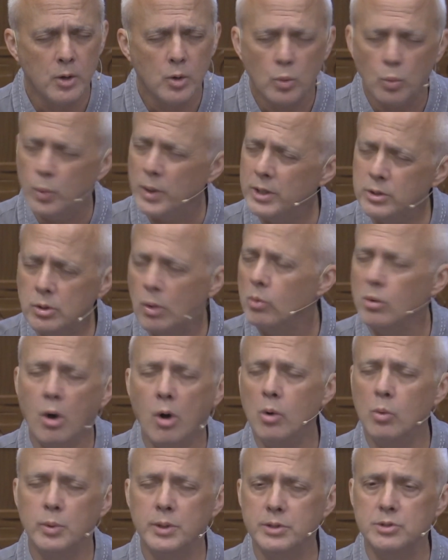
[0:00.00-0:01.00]
We don't
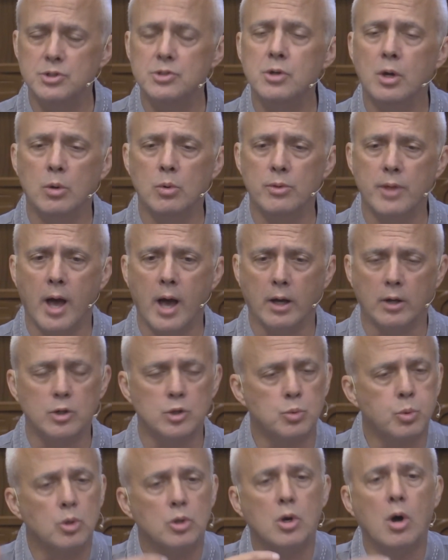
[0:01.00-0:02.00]
always know that
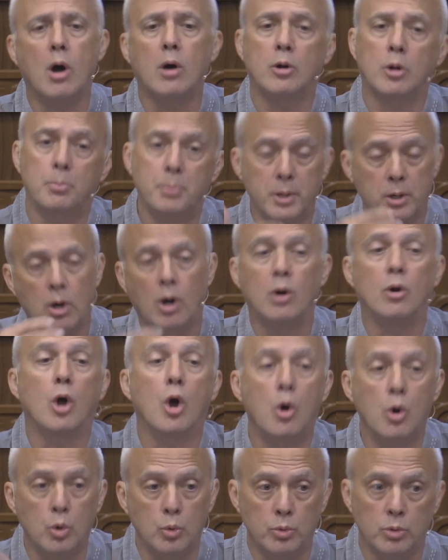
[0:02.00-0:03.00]
because we're caught up in our
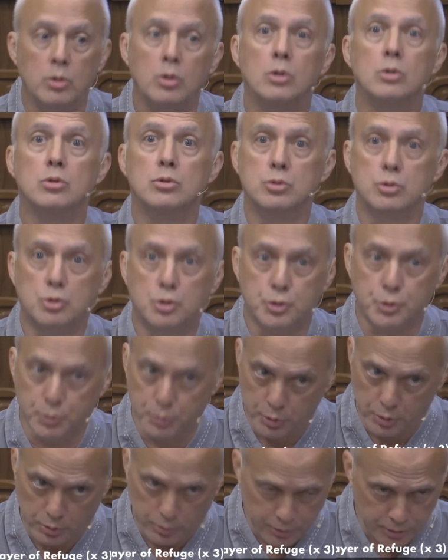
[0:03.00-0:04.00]
own
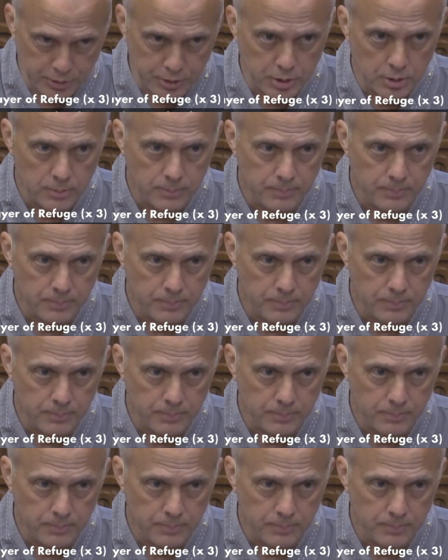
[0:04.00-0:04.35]
truth